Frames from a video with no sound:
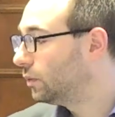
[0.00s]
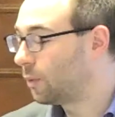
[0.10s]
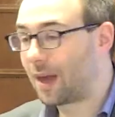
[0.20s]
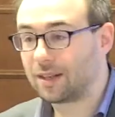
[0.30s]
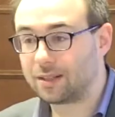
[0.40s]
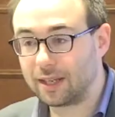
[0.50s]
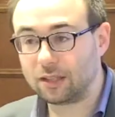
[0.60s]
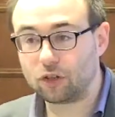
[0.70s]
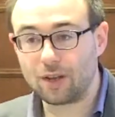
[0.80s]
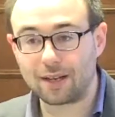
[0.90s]
From
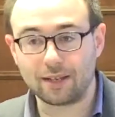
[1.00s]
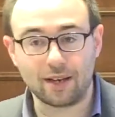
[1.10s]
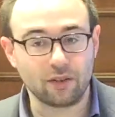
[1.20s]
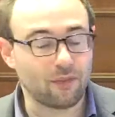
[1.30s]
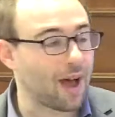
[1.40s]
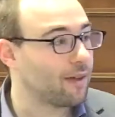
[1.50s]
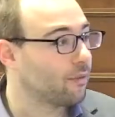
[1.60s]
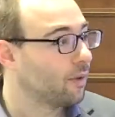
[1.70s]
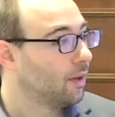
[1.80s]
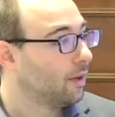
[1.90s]
1960 to
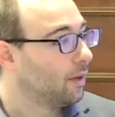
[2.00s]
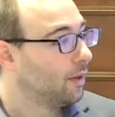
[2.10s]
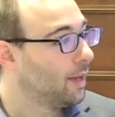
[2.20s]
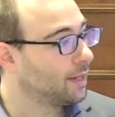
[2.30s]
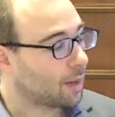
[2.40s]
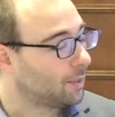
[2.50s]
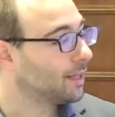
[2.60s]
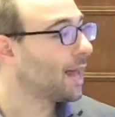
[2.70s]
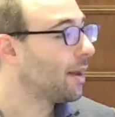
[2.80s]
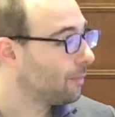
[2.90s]
1985, it doubled
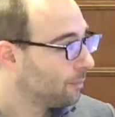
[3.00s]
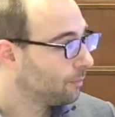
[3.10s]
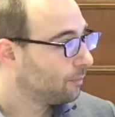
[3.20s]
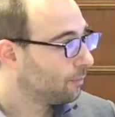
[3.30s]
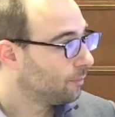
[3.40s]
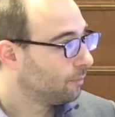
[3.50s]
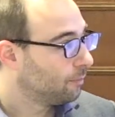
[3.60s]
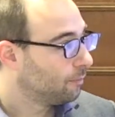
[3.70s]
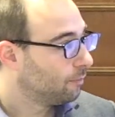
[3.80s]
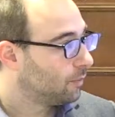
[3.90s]
again.
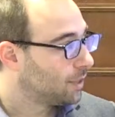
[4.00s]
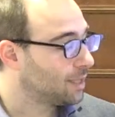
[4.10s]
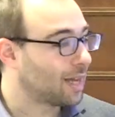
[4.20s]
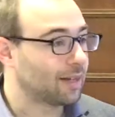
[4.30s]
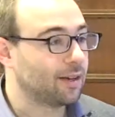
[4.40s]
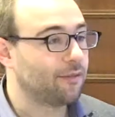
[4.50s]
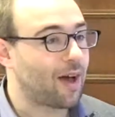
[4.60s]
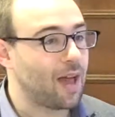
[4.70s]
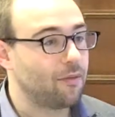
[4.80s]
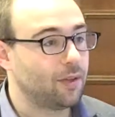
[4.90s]
Since
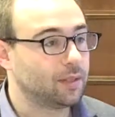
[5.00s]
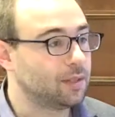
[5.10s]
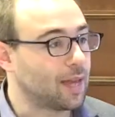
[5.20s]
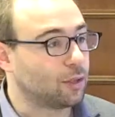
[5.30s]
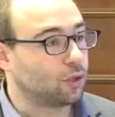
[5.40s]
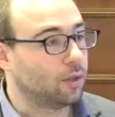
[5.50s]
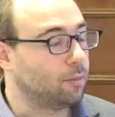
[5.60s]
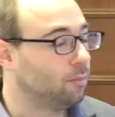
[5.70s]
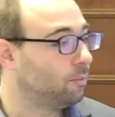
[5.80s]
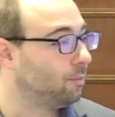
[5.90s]
1985, it's
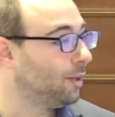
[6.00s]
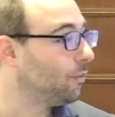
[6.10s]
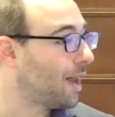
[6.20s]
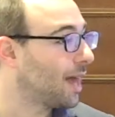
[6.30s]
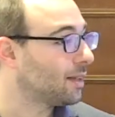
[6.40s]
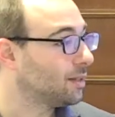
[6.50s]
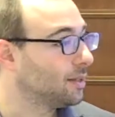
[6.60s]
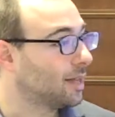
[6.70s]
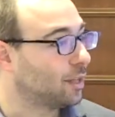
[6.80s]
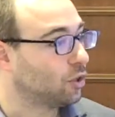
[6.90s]
essentially been flat. It's
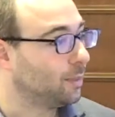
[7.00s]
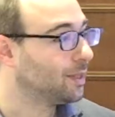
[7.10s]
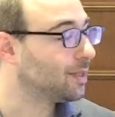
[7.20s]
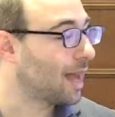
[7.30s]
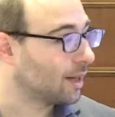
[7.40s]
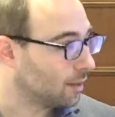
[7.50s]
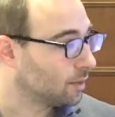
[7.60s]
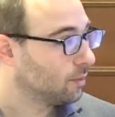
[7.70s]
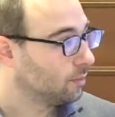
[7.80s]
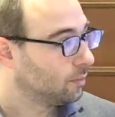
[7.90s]
essentially been
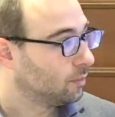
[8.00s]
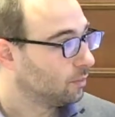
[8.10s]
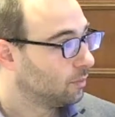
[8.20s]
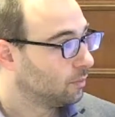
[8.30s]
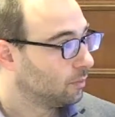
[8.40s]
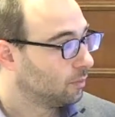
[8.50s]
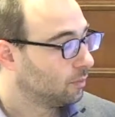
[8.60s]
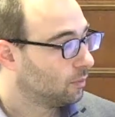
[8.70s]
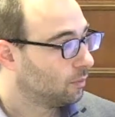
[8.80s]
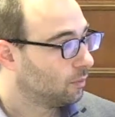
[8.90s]
stagnant.
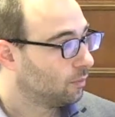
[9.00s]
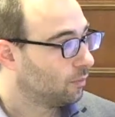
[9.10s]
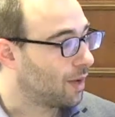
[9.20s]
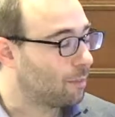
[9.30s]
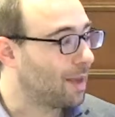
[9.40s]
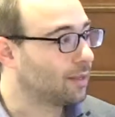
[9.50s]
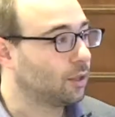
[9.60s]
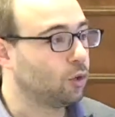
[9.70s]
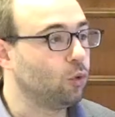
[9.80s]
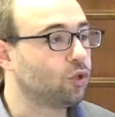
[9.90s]
That makes a
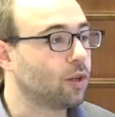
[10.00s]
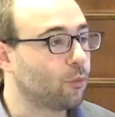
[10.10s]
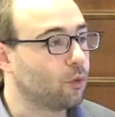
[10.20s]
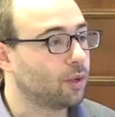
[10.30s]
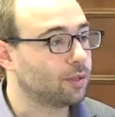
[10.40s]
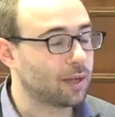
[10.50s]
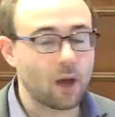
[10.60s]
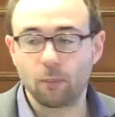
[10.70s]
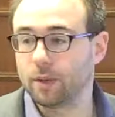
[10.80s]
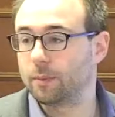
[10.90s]
huge difference in
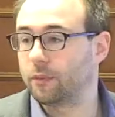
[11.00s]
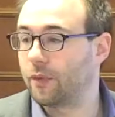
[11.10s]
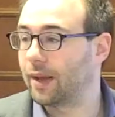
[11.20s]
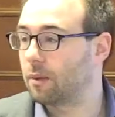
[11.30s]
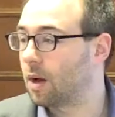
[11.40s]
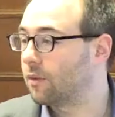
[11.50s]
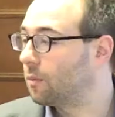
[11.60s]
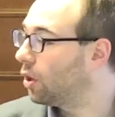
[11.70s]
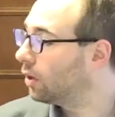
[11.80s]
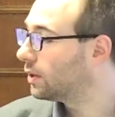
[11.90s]
how people think about their
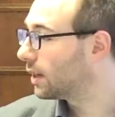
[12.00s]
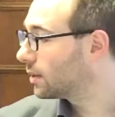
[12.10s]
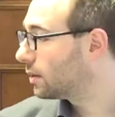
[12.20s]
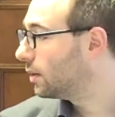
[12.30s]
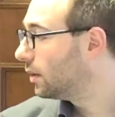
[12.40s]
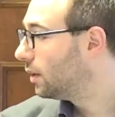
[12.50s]
politics.